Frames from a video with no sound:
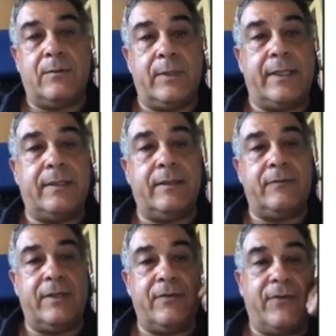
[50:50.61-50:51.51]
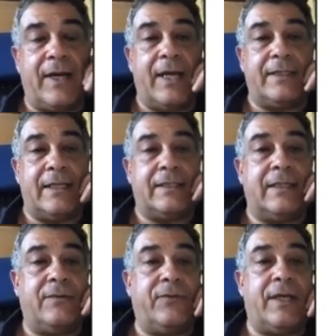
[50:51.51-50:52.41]
quickly verify that
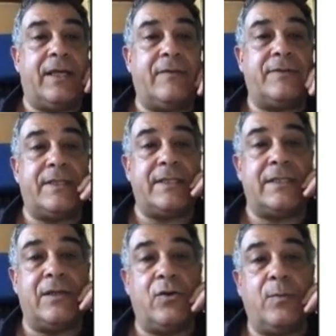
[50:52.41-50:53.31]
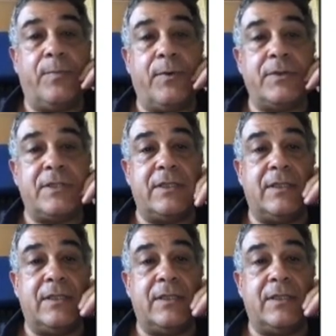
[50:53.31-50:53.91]
if I have a system composed